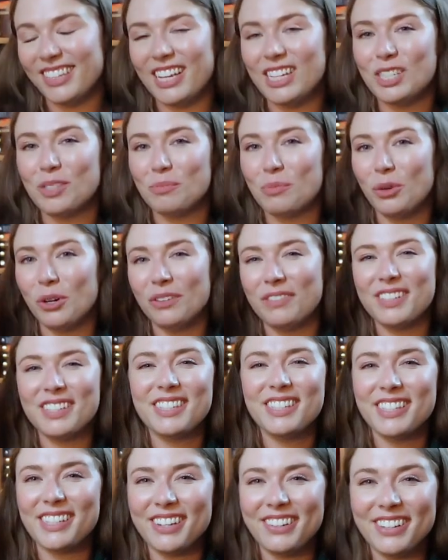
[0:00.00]
is more of a
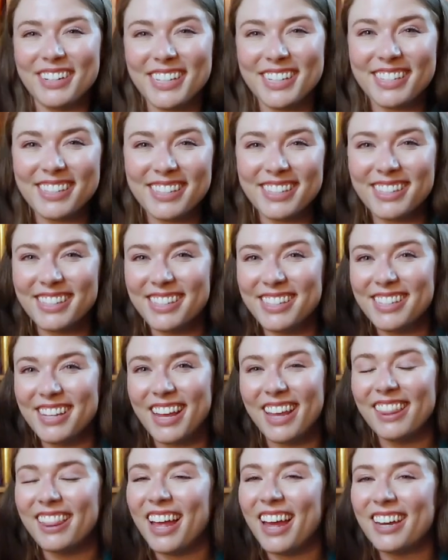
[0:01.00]
series,
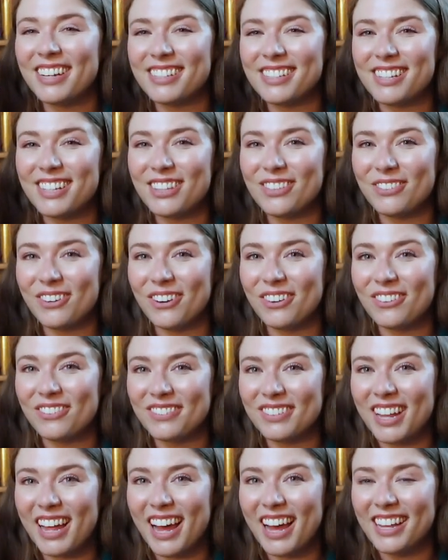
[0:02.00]
and that is The Throne of
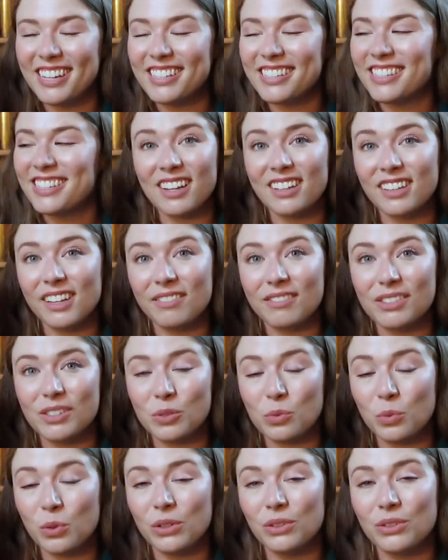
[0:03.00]
Glass. I love
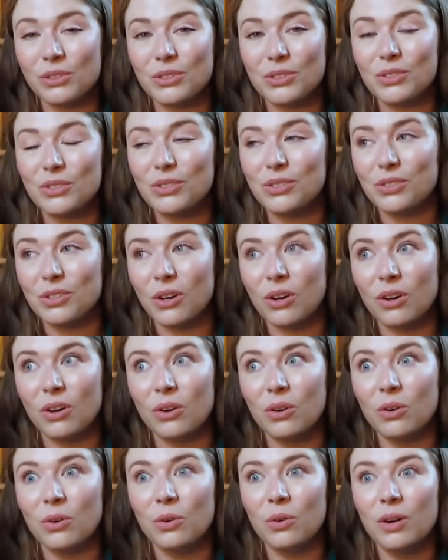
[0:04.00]
this world
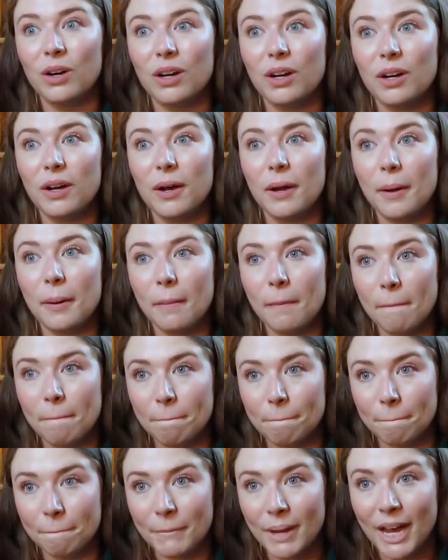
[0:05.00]
so
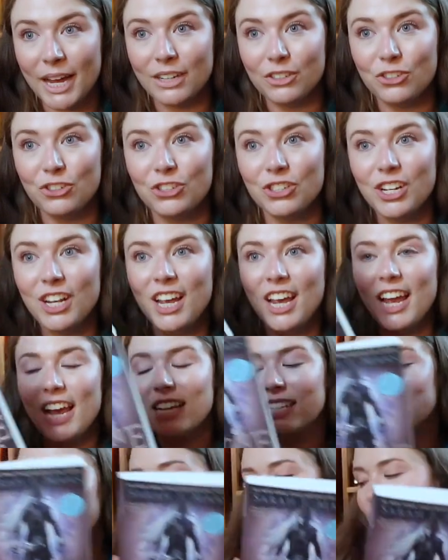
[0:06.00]
much.
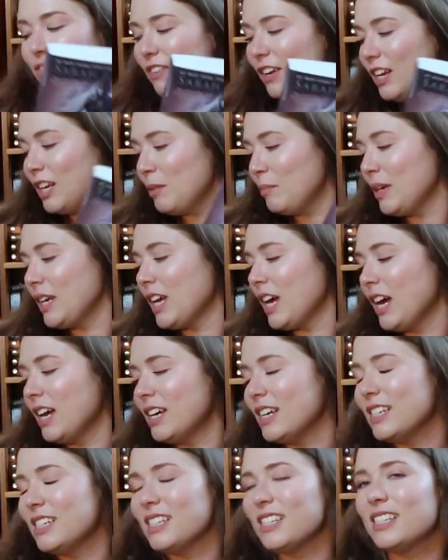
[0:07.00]
It's kind of funny
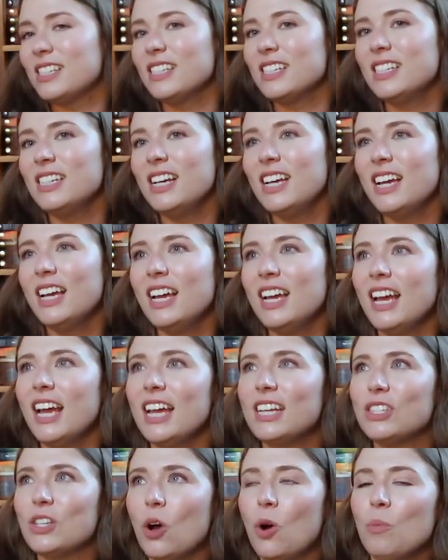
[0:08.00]
because
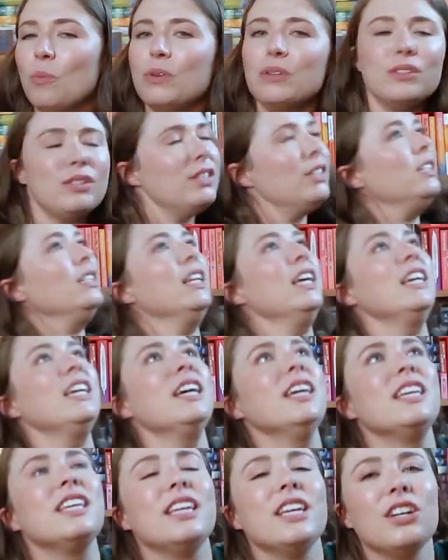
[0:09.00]
it's almost like
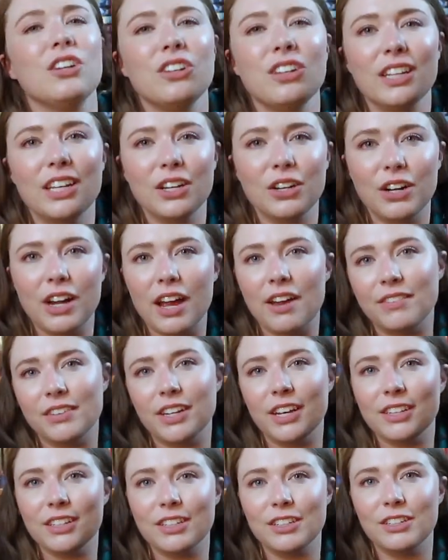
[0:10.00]
a yearly or
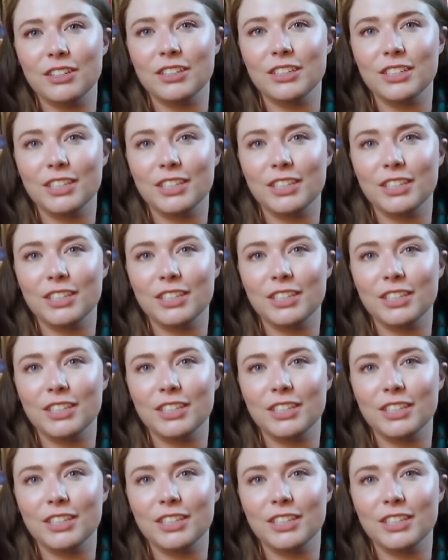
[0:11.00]
every other